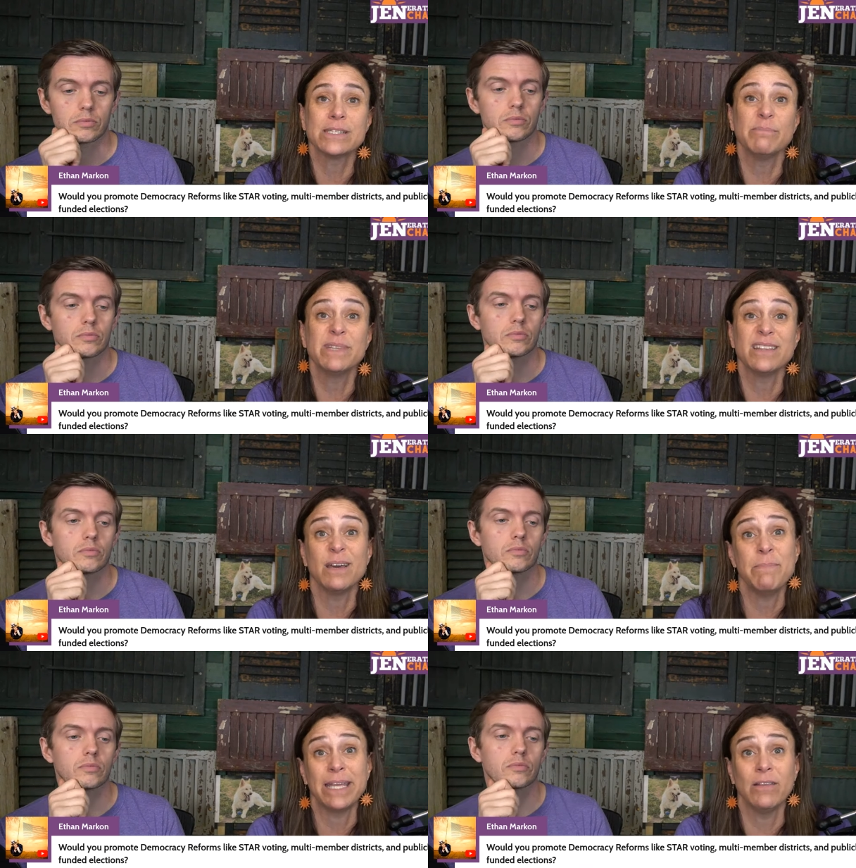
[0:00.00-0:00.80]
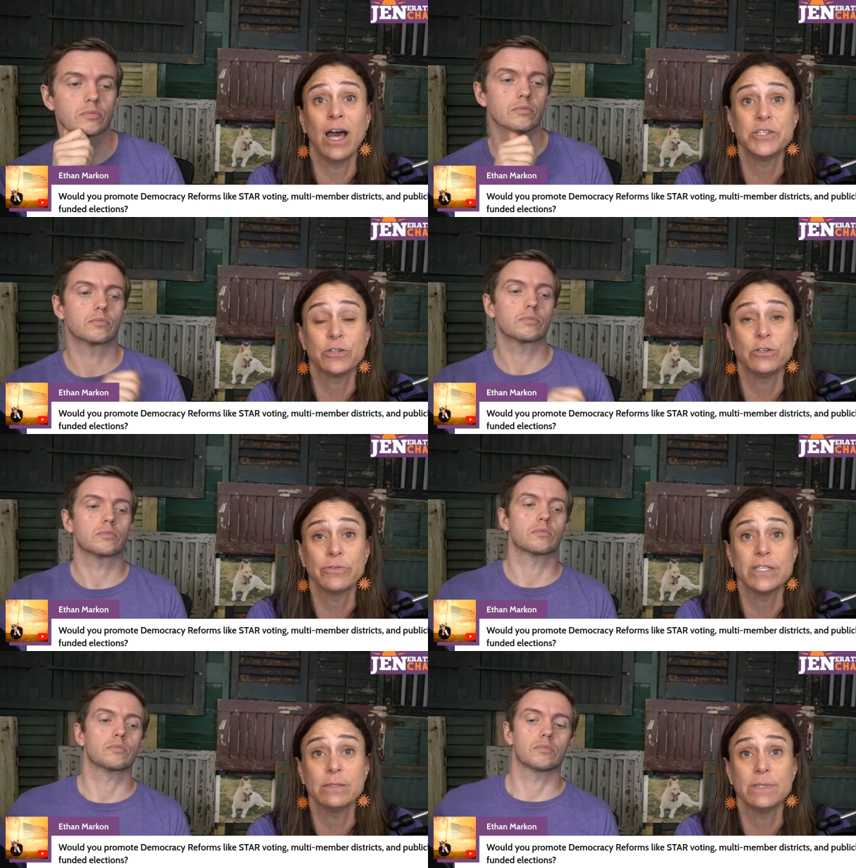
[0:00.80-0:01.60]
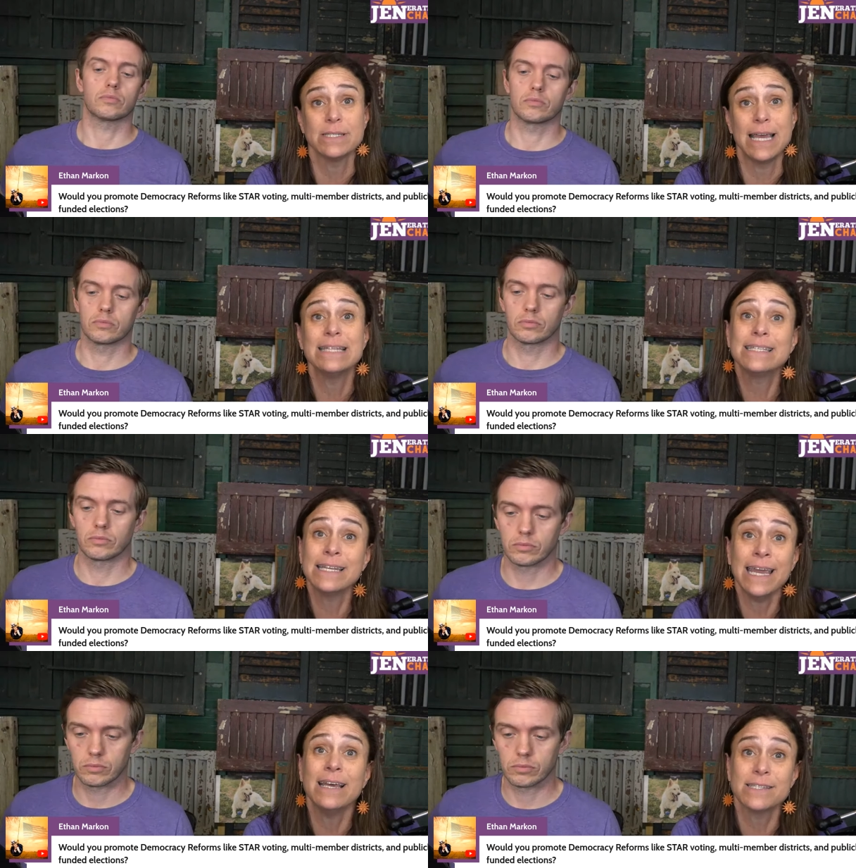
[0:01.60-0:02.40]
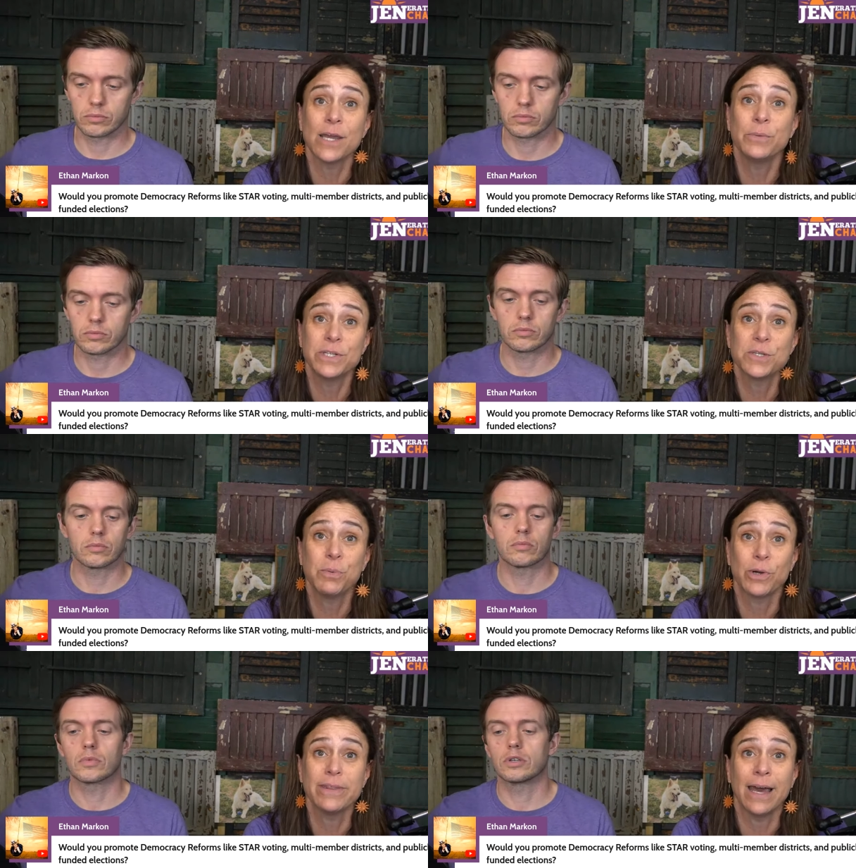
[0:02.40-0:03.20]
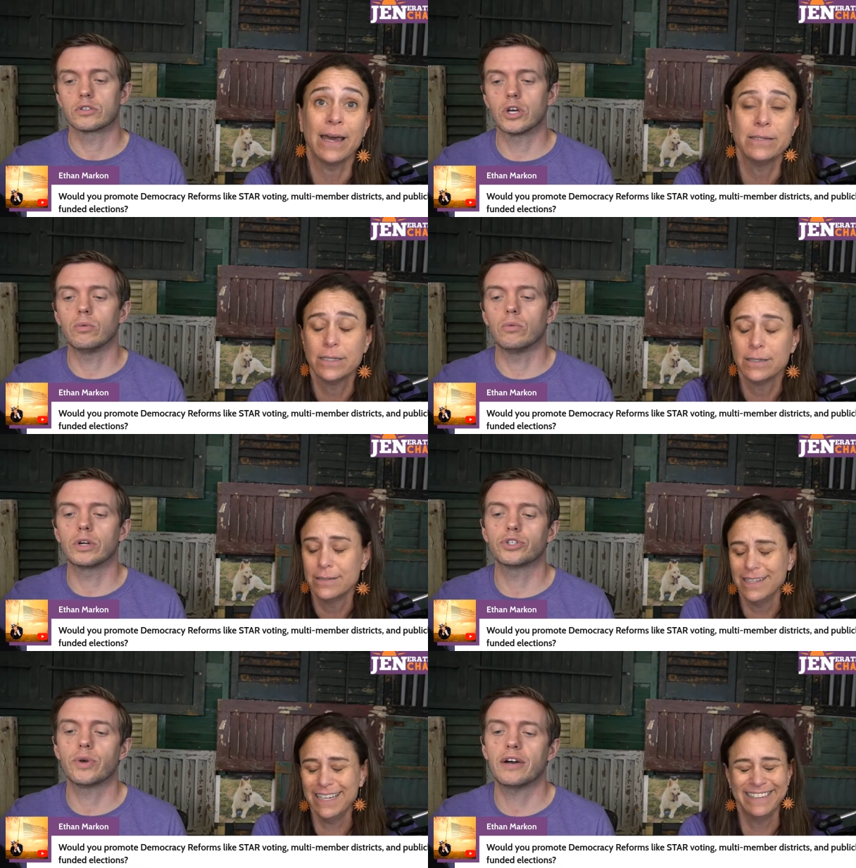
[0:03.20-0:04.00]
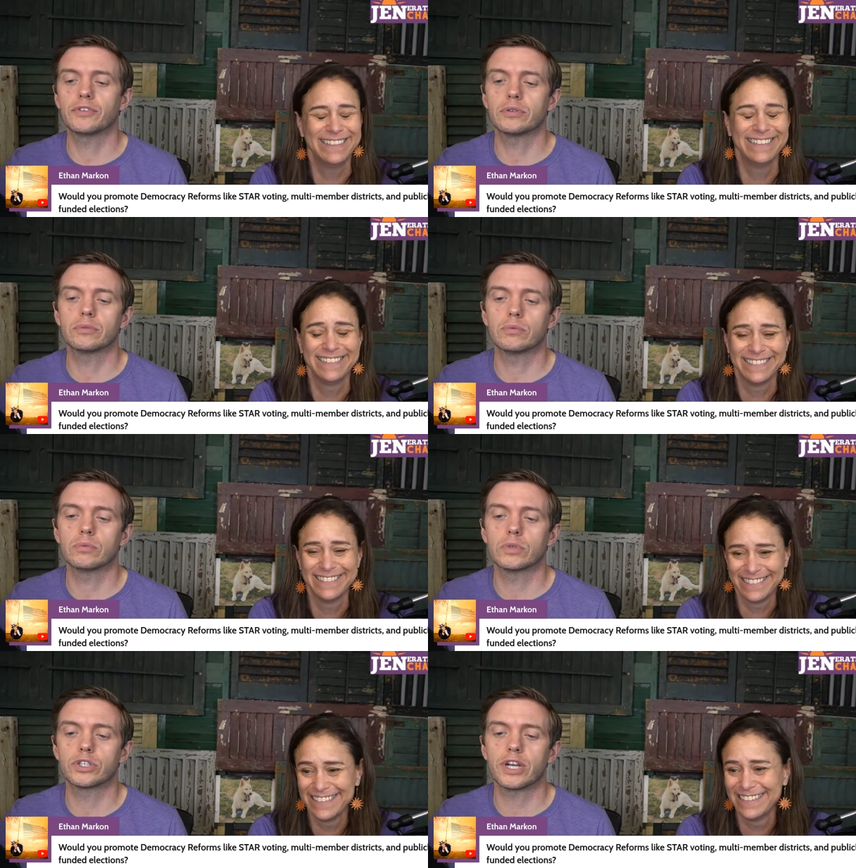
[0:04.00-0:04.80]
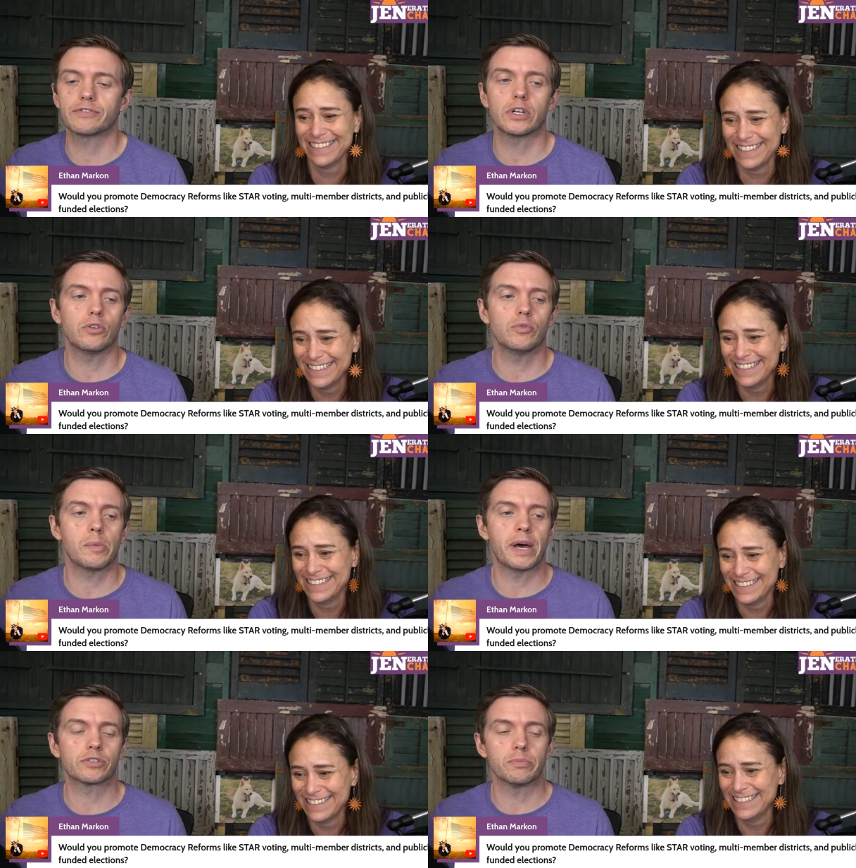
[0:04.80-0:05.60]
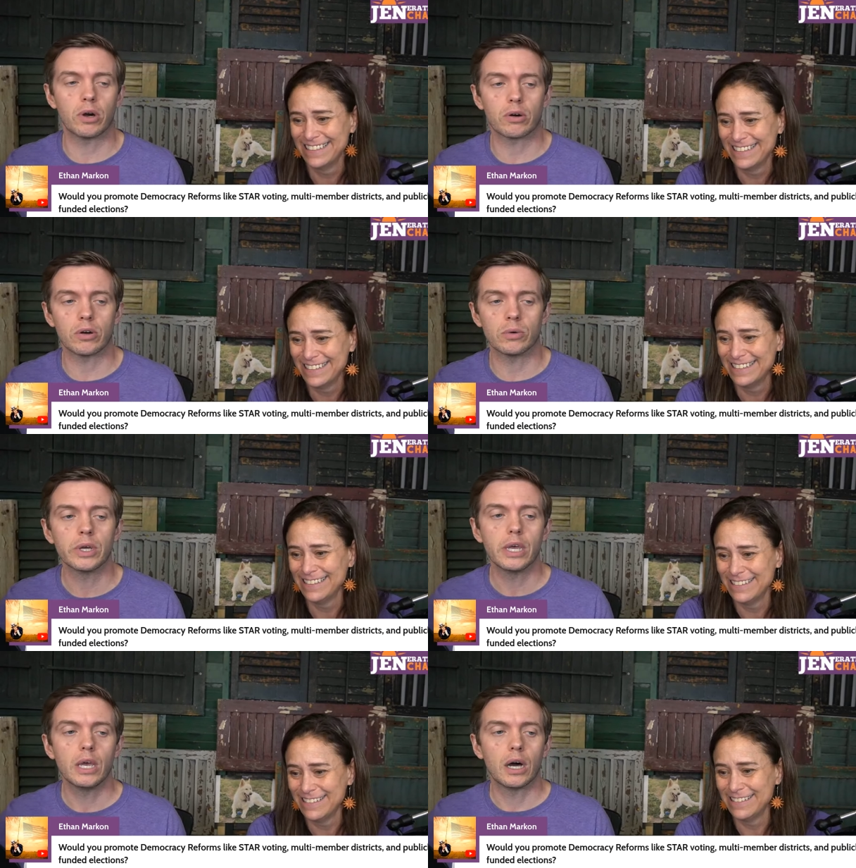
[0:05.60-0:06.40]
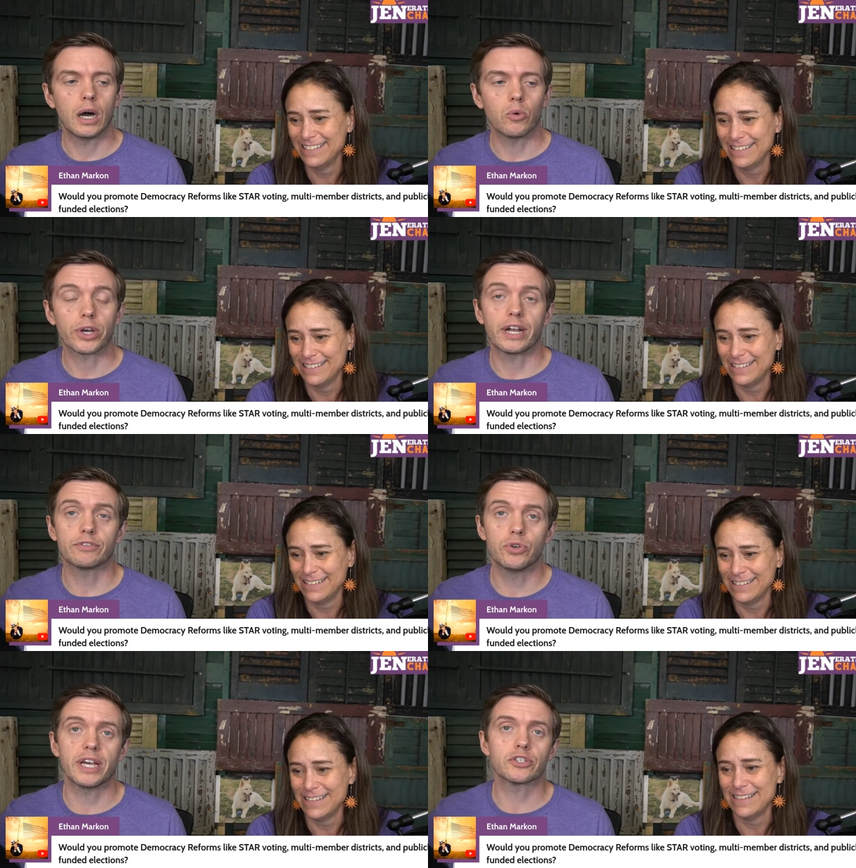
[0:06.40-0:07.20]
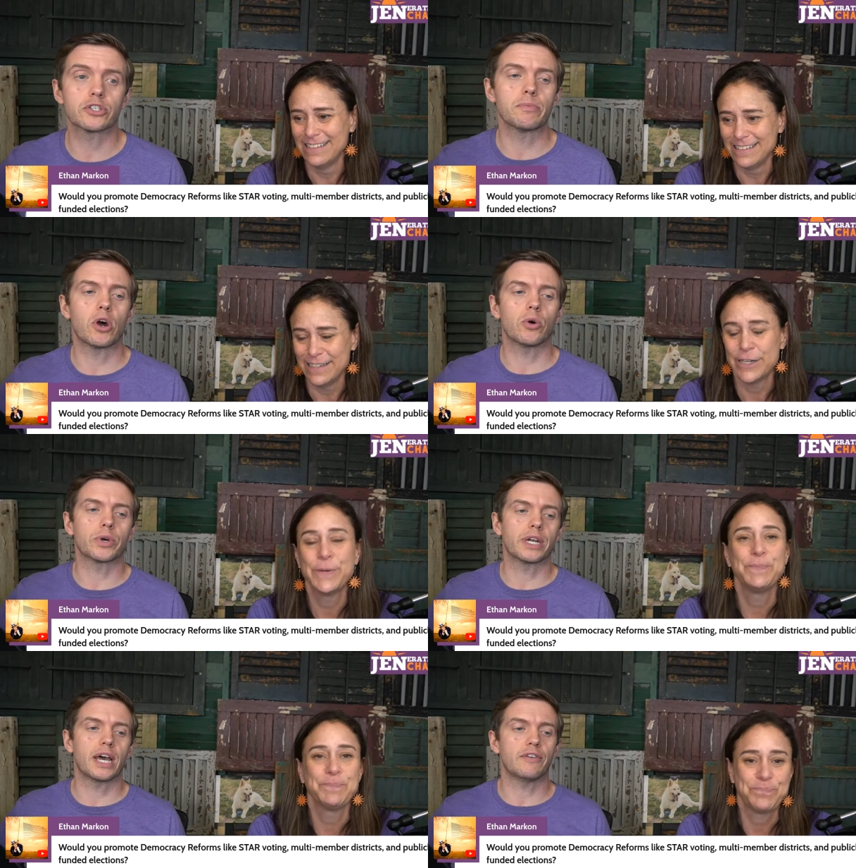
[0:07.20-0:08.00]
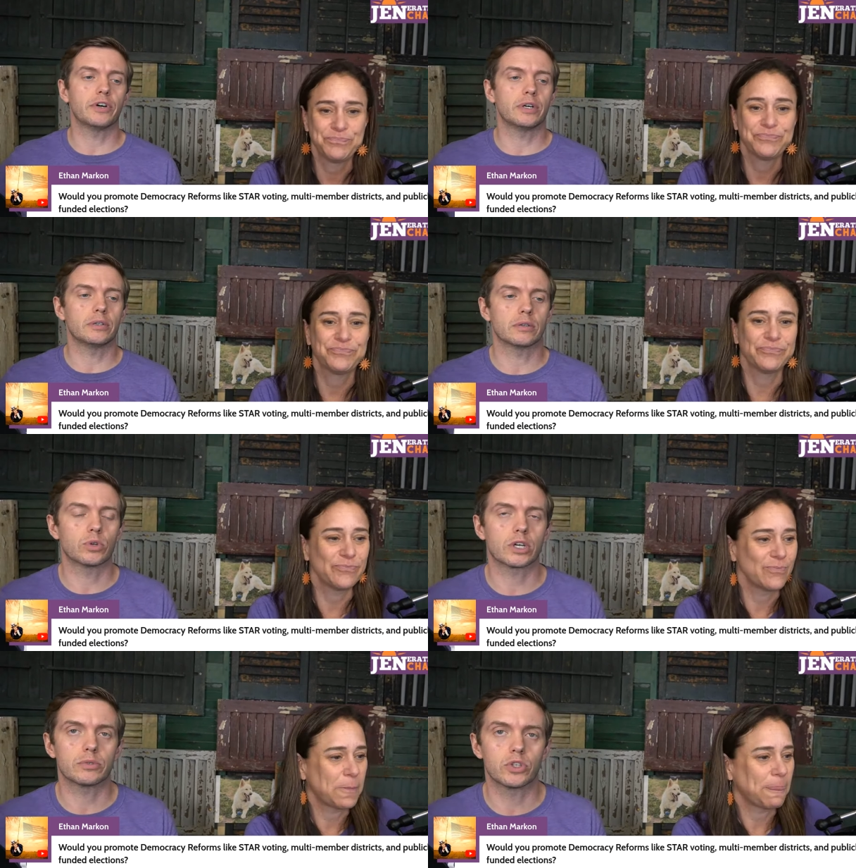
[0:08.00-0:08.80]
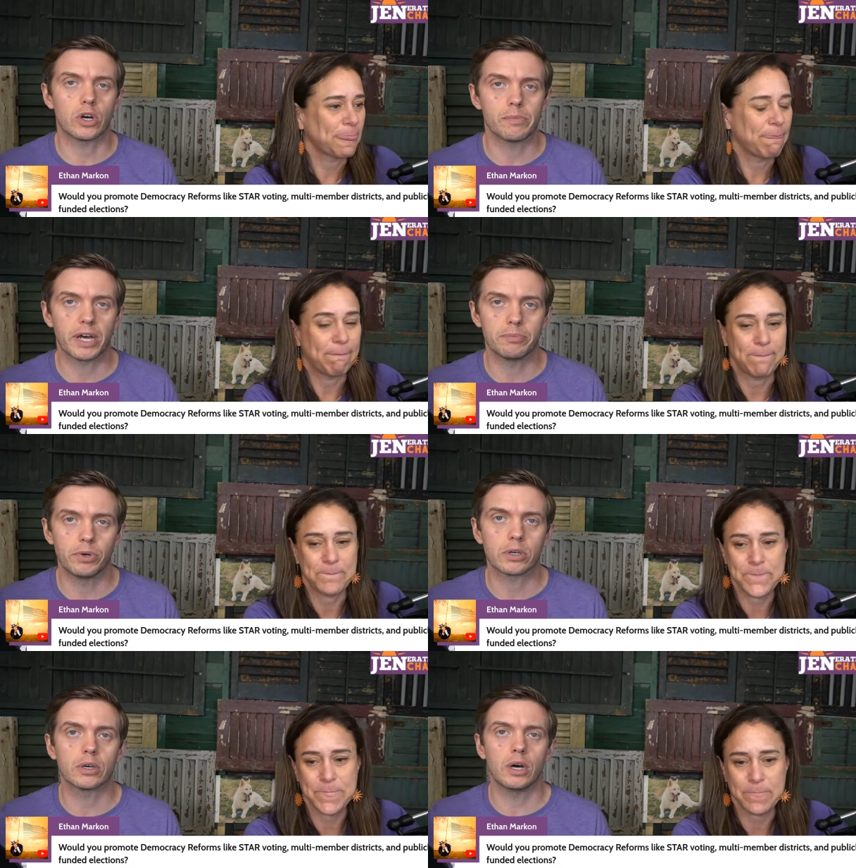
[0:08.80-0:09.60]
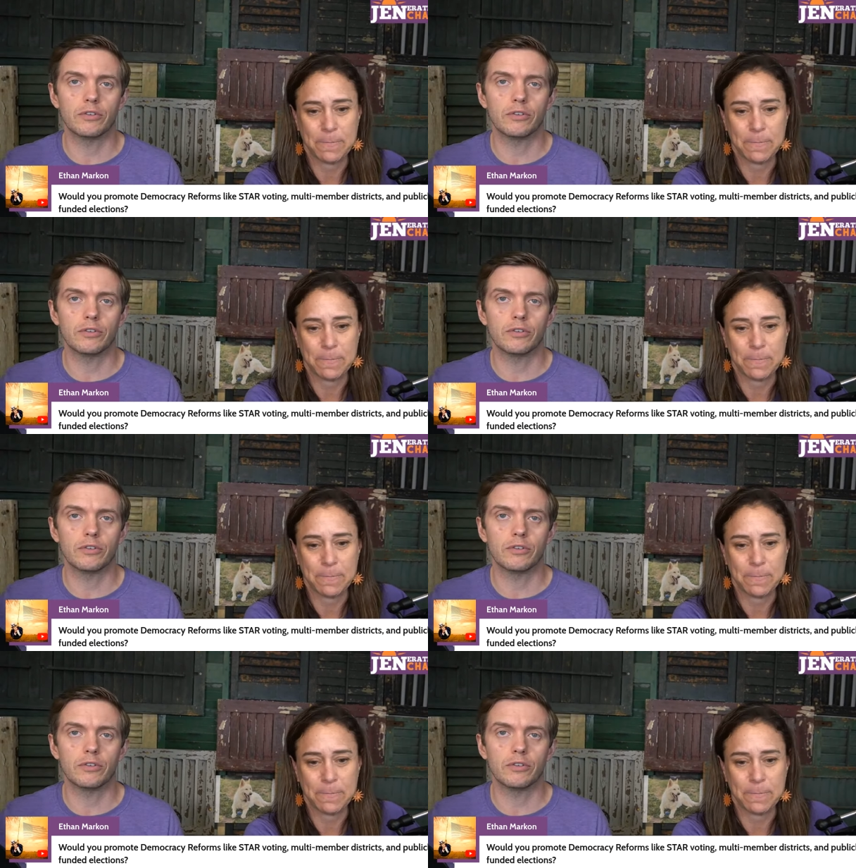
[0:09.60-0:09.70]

Speaker 1: something that made logical, reasonable sense, then yes, I would support that. So what
Speaker 2: you have to what you have to know about tomorrow. Uh, we're going to have two guests tomorrow. We're going to have a we're going to talk about a book, uh,